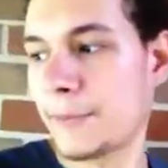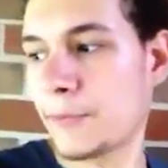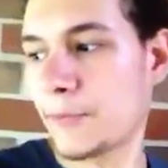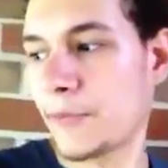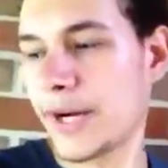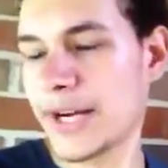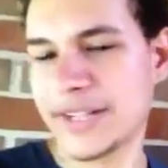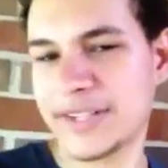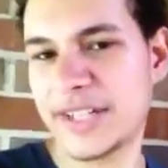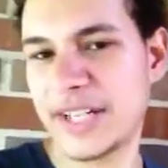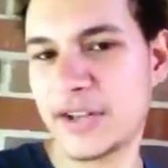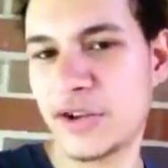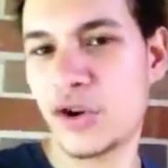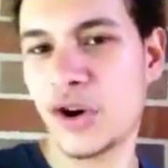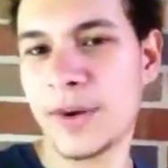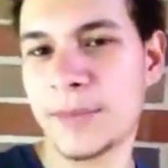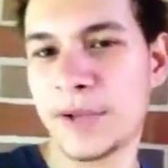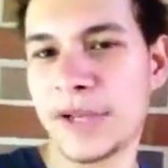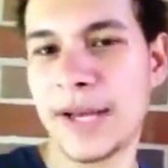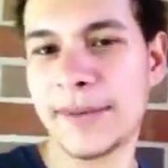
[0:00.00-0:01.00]
When I say
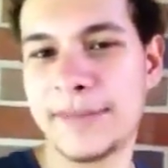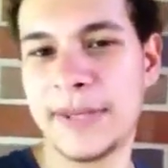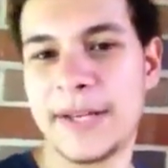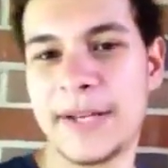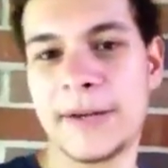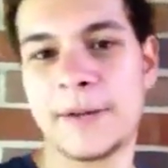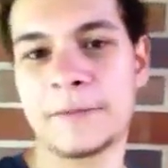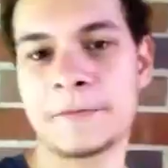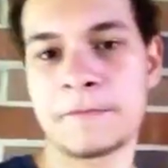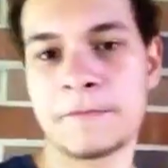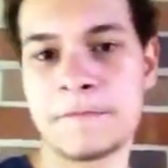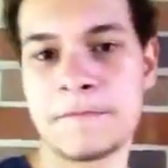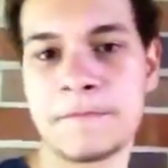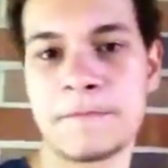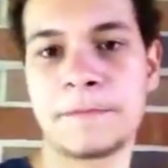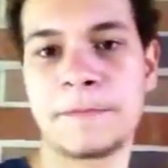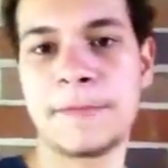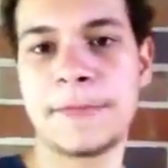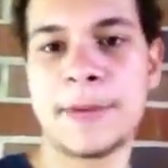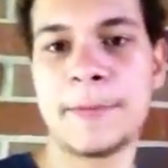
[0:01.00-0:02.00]
normal, I mean
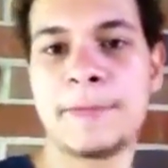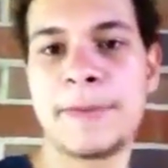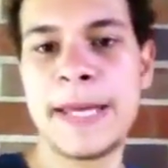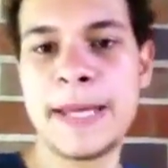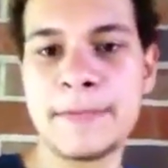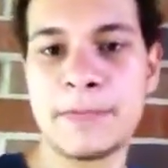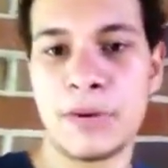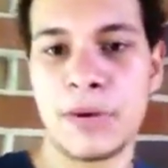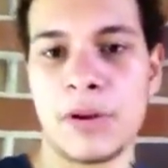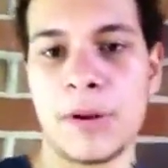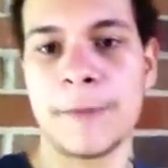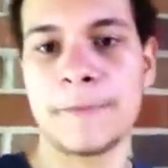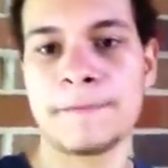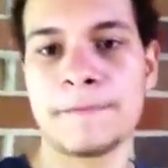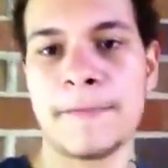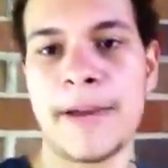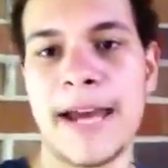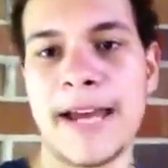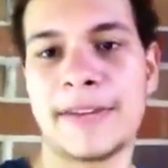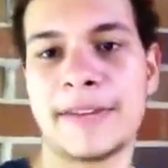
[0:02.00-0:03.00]
the people
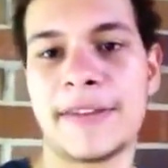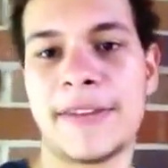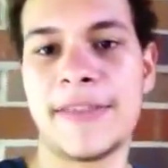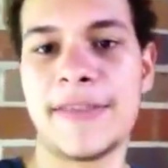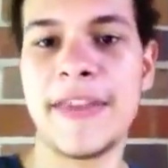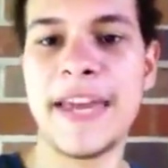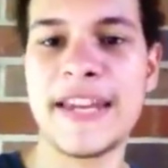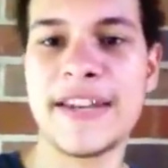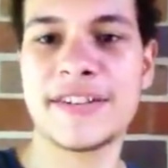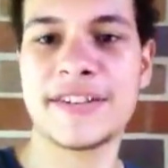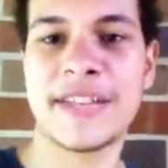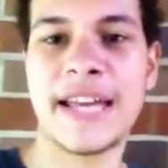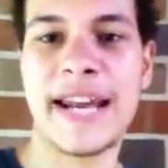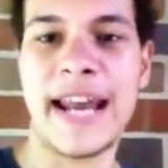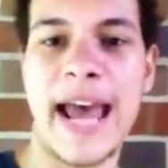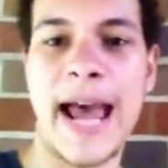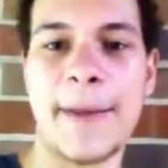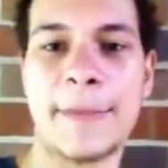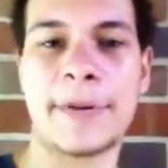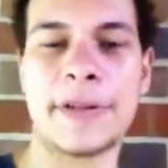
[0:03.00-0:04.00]
and the things that
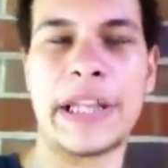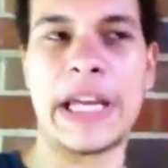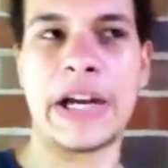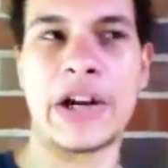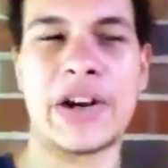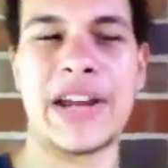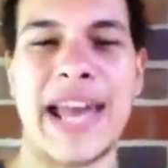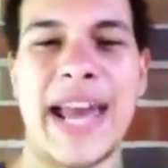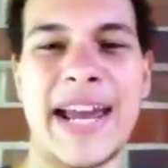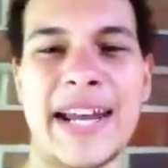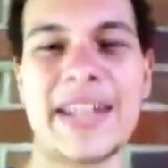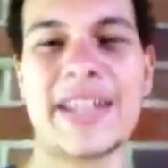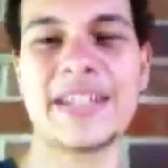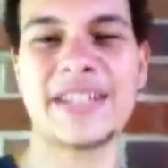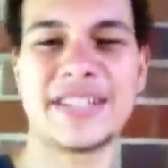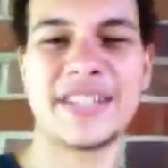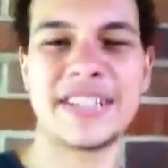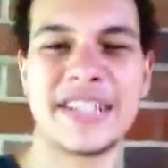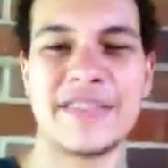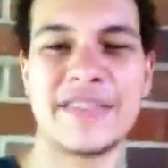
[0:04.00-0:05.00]
happen there can
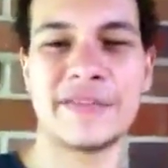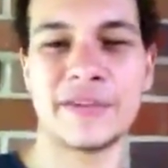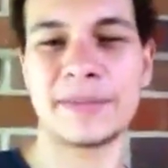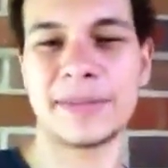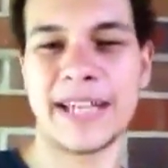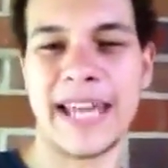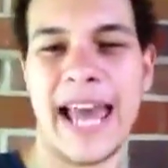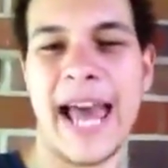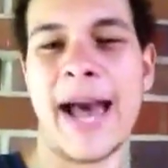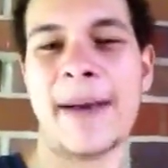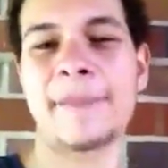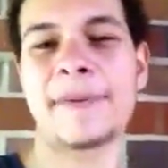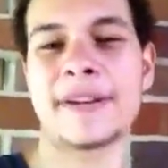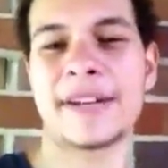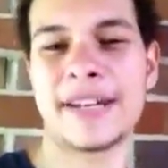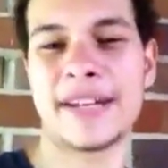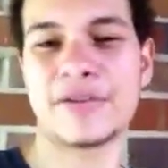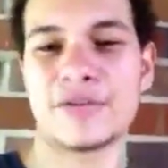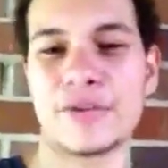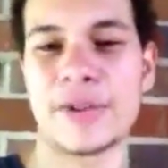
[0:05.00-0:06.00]
conceivably happen
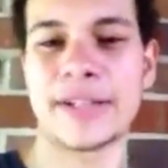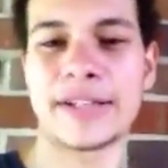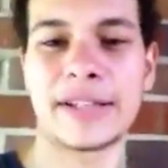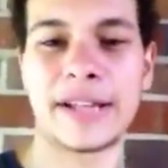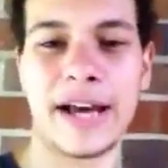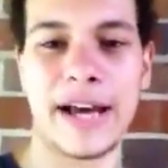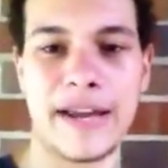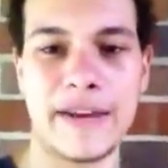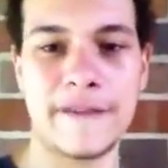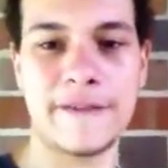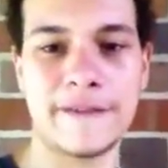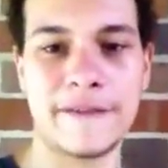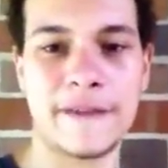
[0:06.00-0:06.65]
in real life.